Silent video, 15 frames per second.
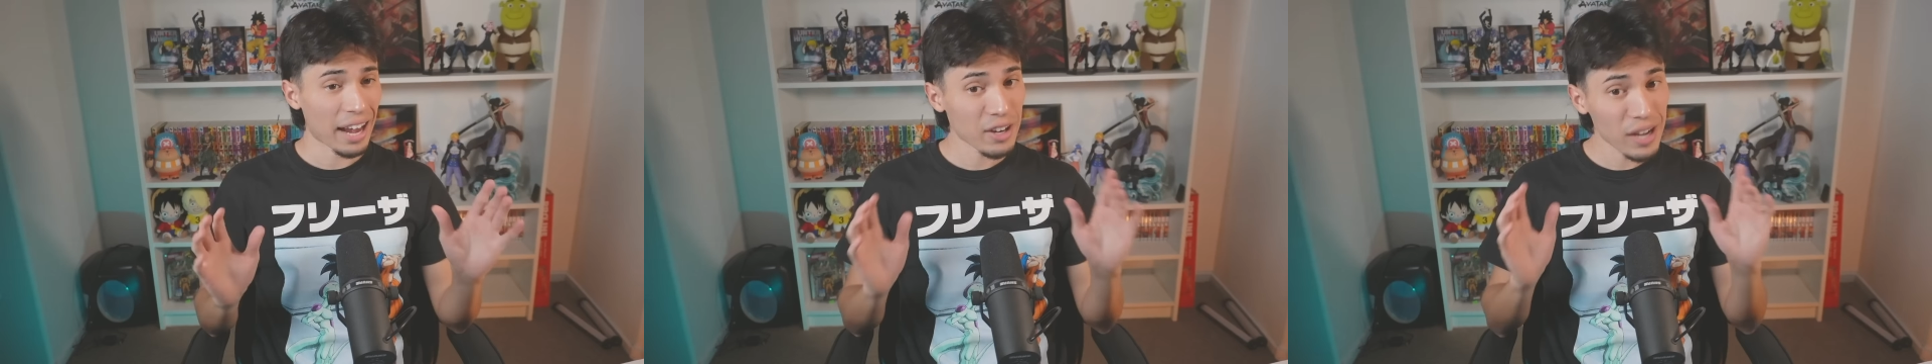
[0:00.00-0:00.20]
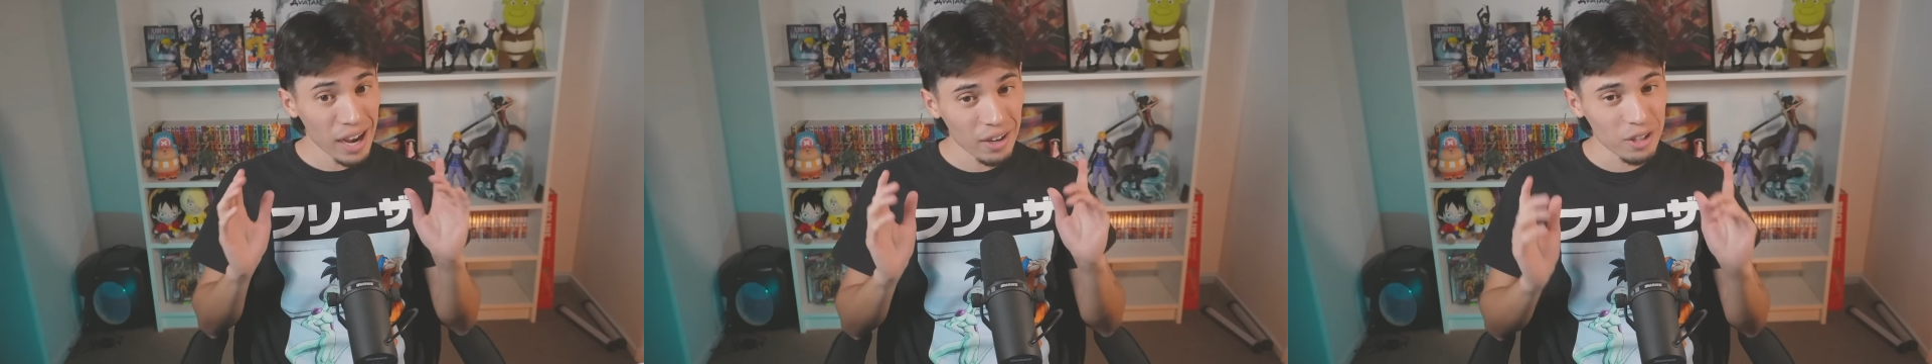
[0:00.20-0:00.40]

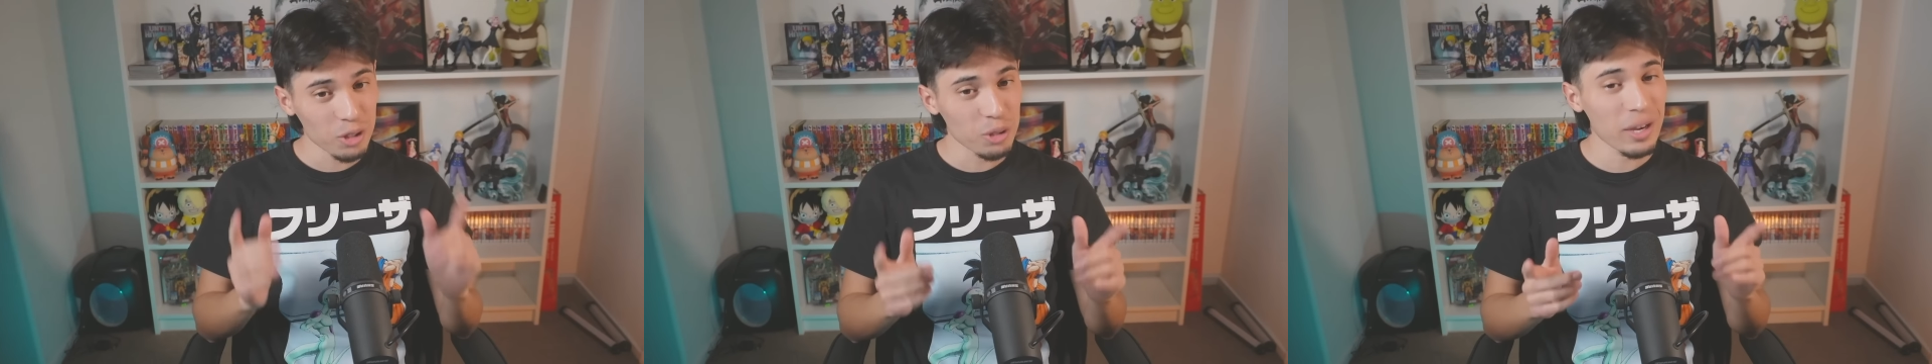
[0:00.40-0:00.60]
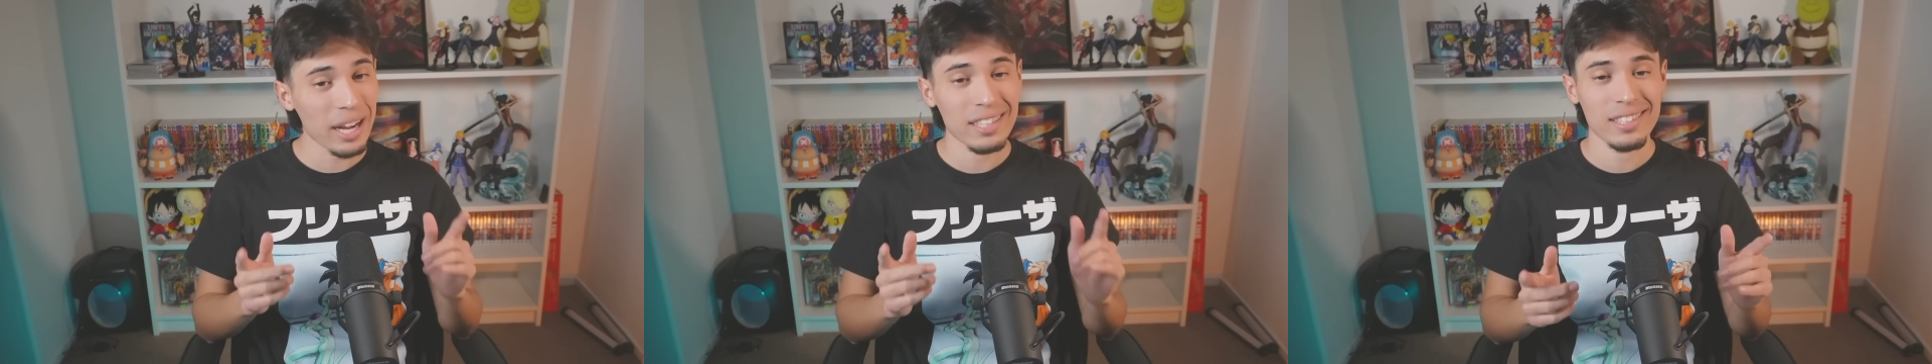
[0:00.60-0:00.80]
don't know how
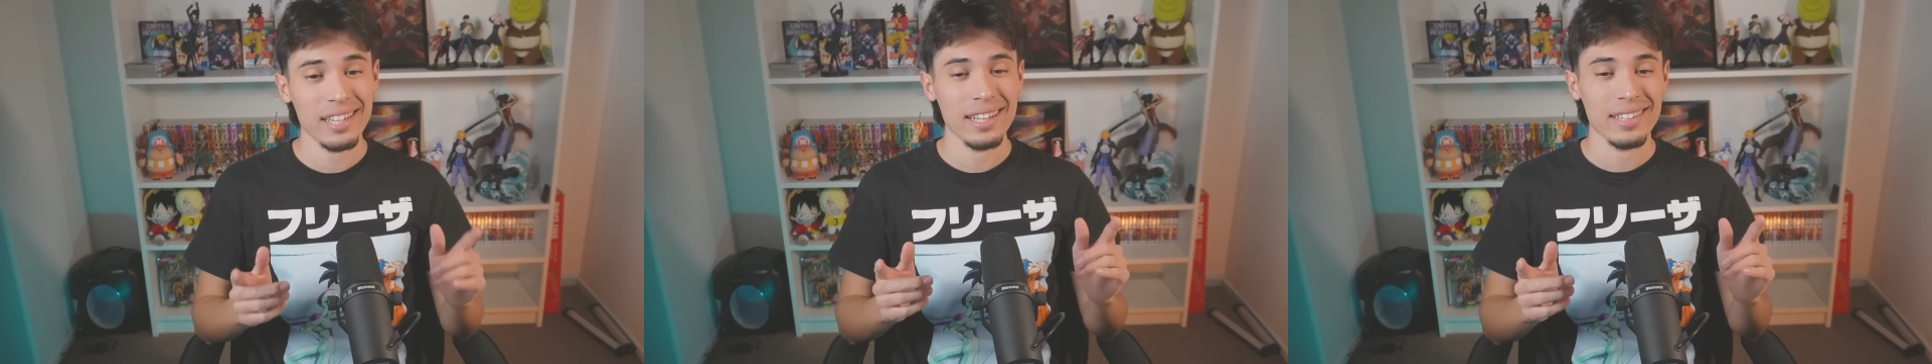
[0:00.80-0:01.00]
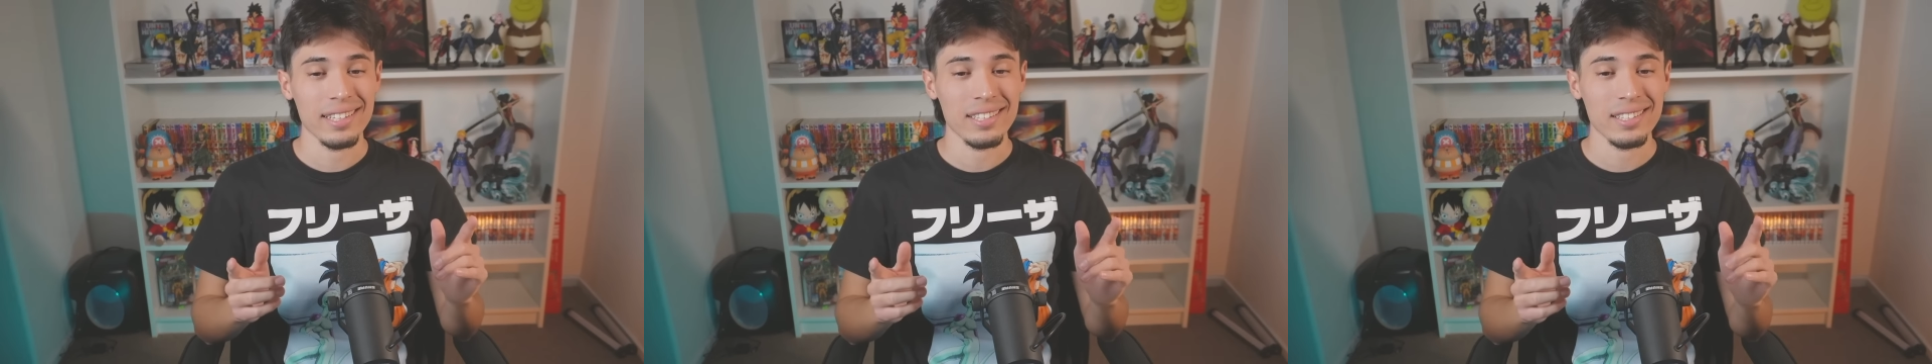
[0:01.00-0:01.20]
you guys
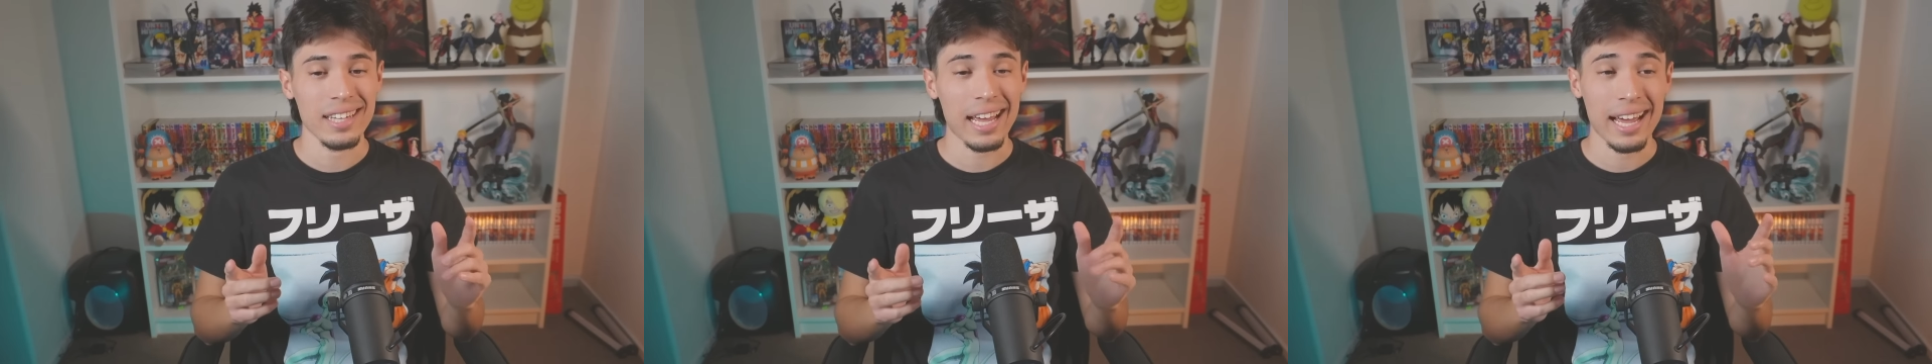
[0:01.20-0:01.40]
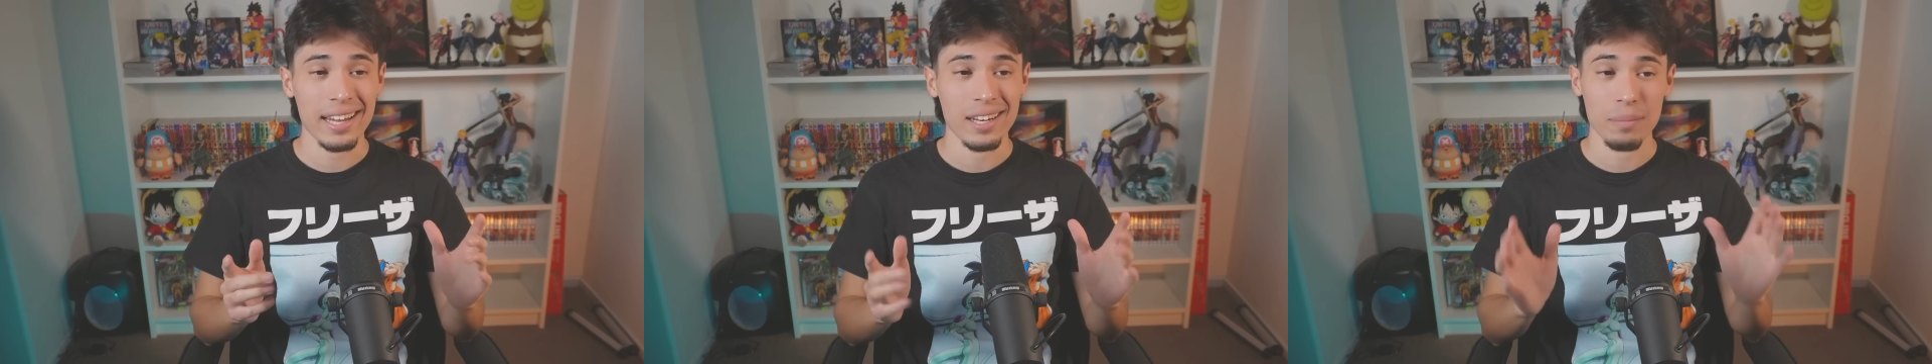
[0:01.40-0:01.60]
take this,
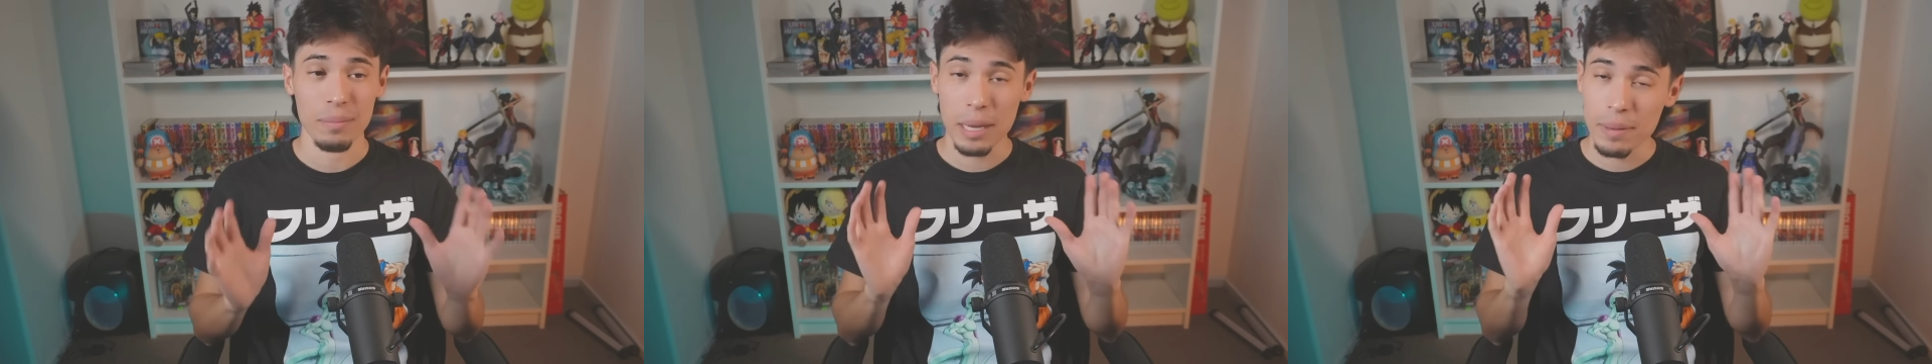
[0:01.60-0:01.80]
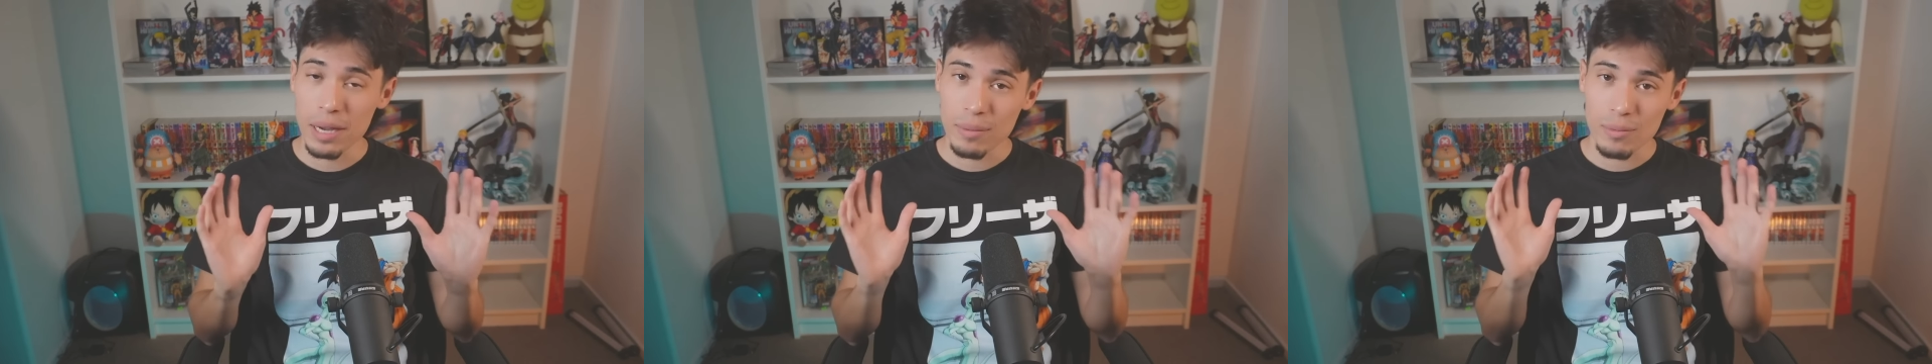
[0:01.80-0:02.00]
and
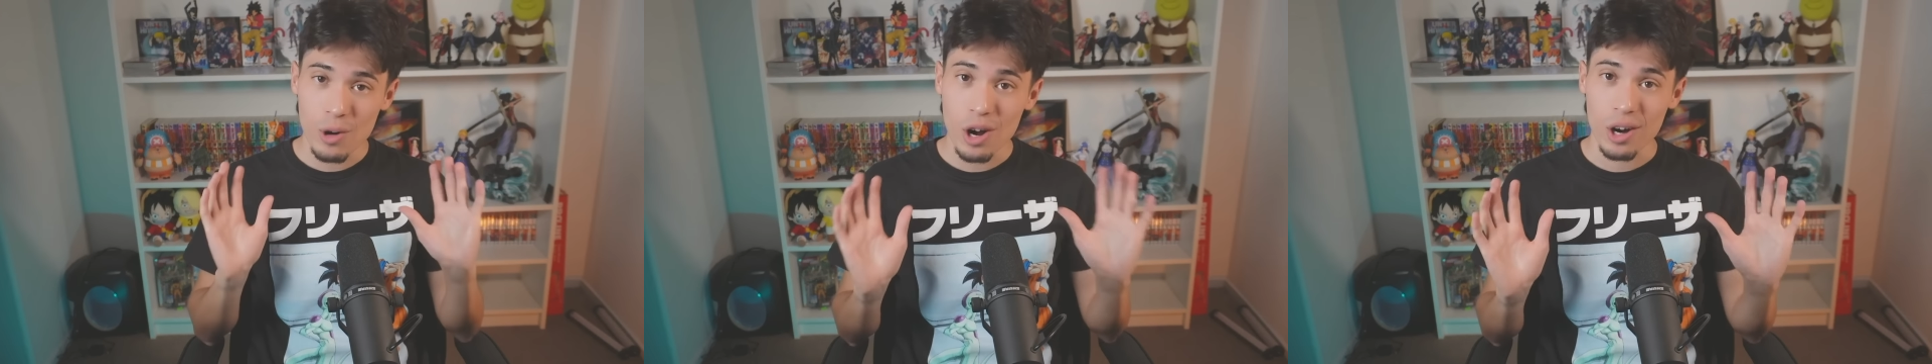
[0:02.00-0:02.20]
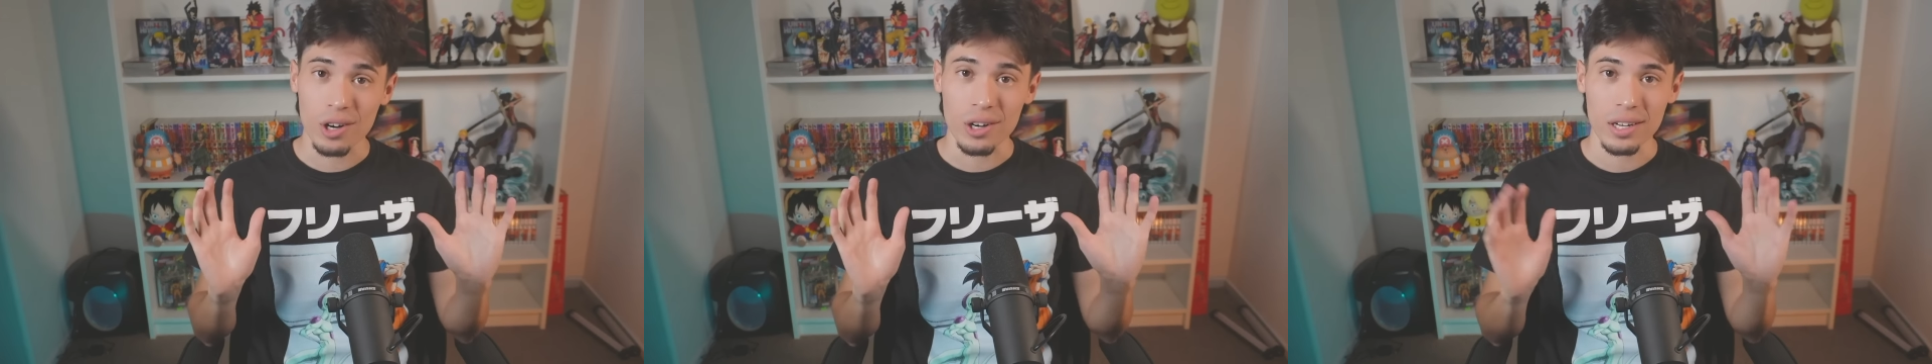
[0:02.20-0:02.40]
maybe I'm
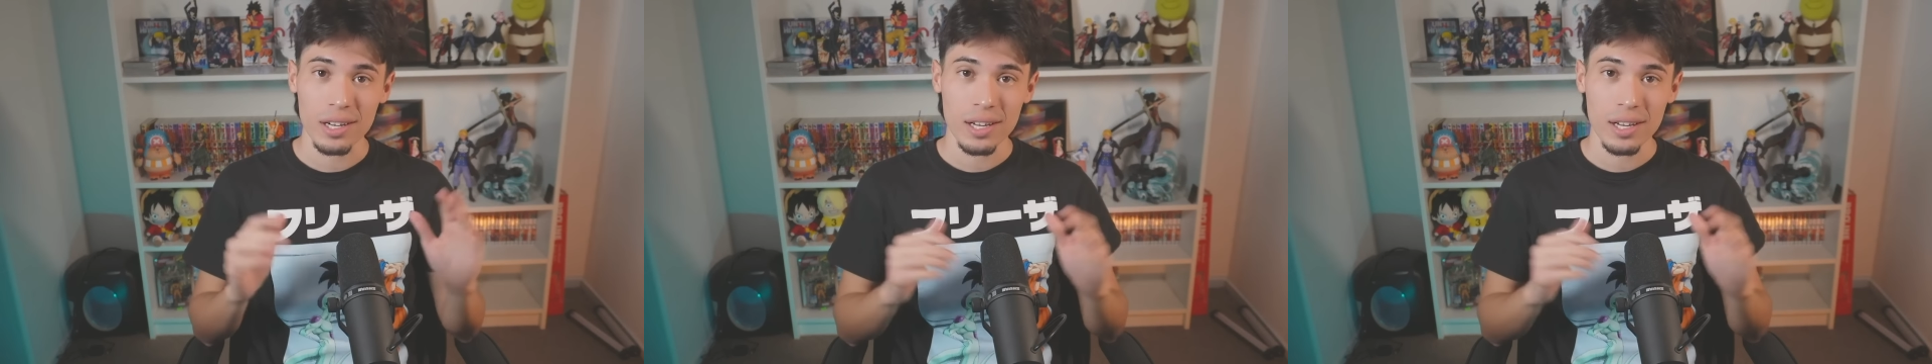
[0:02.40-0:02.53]
wrong,